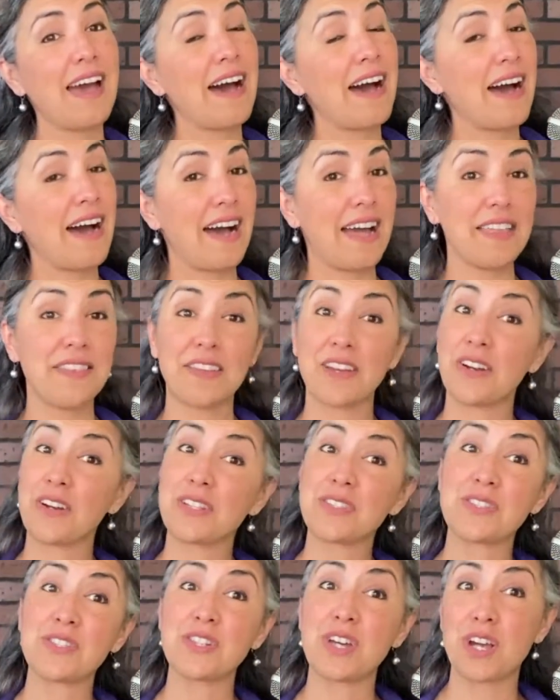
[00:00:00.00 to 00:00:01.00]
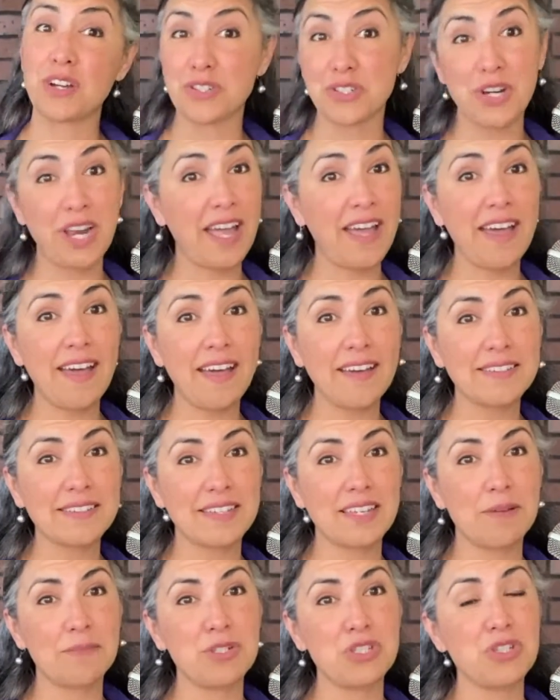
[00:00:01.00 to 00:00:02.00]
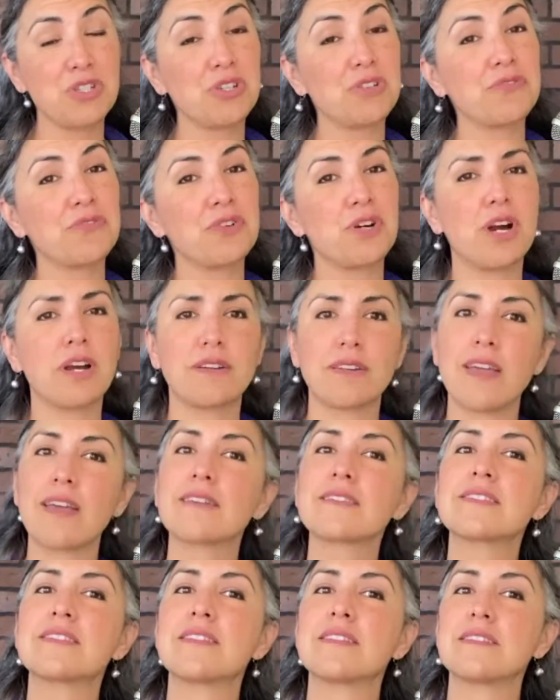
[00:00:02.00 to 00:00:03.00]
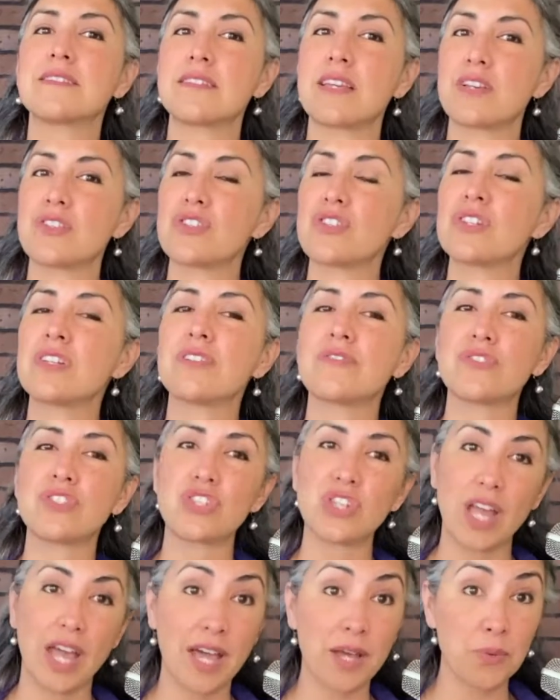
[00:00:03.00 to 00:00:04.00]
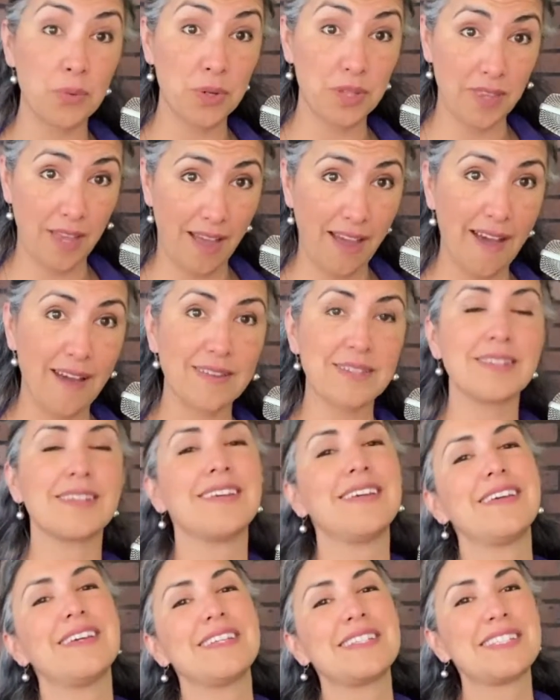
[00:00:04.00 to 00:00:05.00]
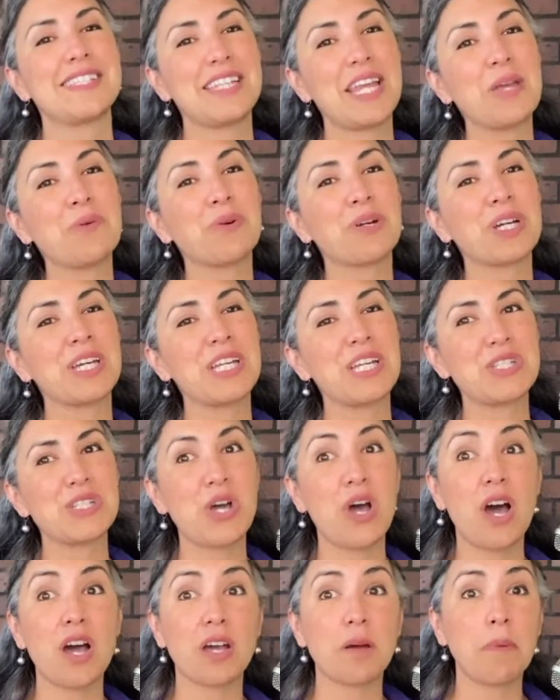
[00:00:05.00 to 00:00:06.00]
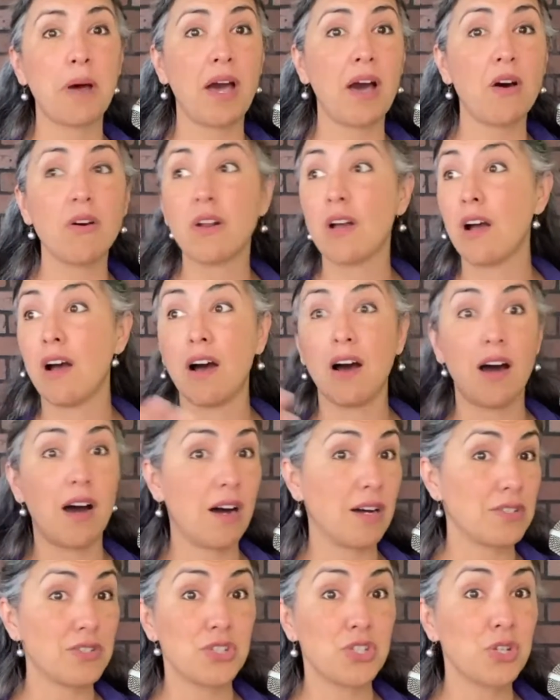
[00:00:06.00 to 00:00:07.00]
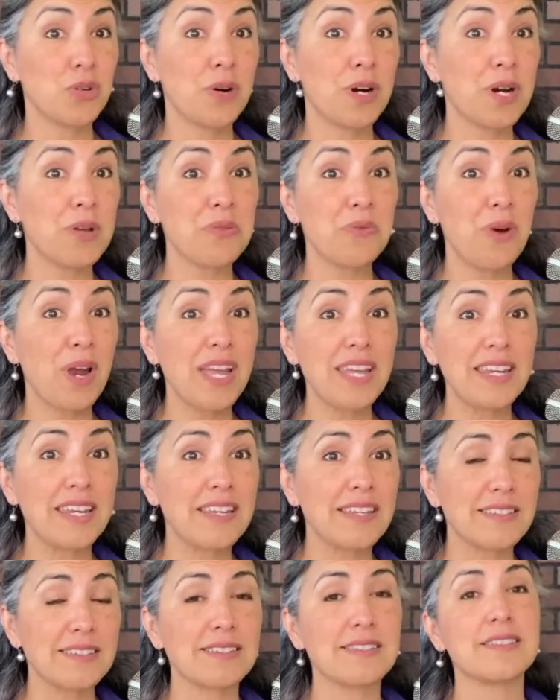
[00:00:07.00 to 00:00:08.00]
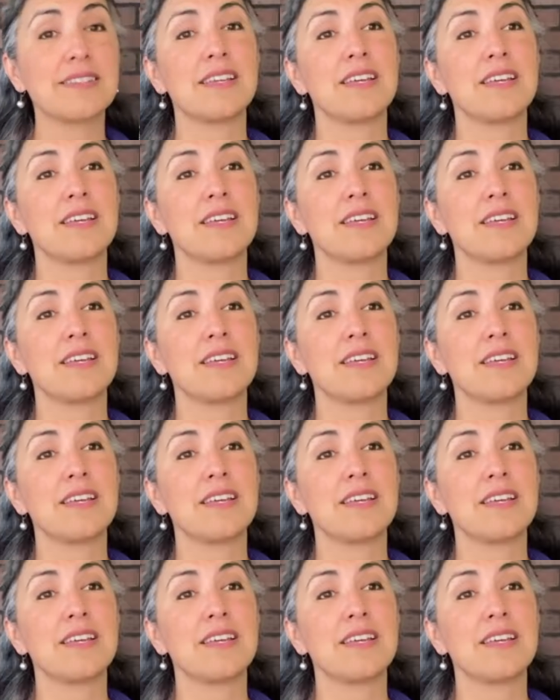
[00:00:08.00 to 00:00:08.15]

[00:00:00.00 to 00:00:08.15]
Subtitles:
Hi there, it's Dr. Hatt coming to you for our next session of Chat with Hatt. Today we're going to talk about osteoarthritis.